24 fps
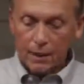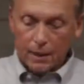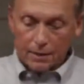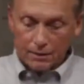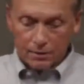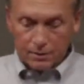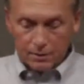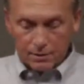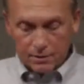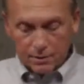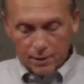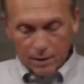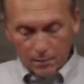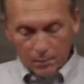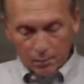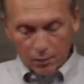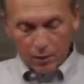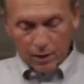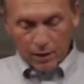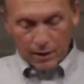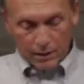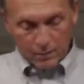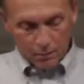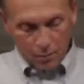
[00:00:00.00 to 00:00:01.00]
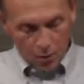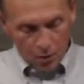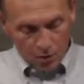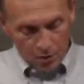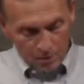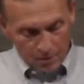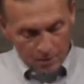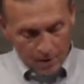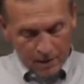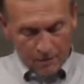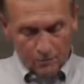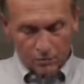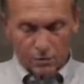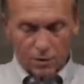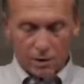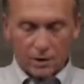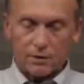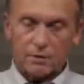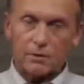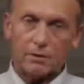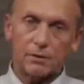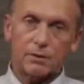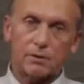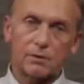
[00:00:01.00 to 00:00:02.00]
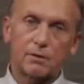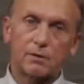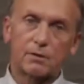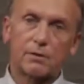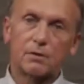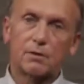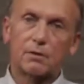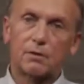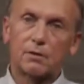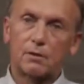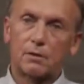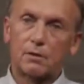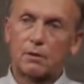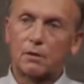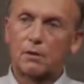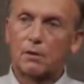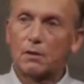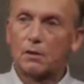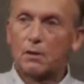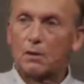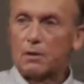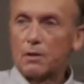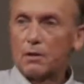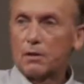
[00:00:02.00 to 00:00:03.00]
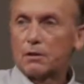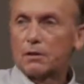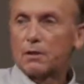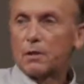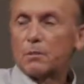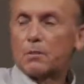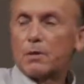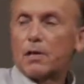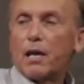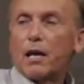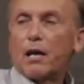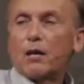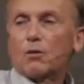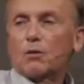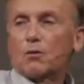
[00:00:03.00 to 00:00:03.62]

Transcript: And that's the separating part about justice. Tim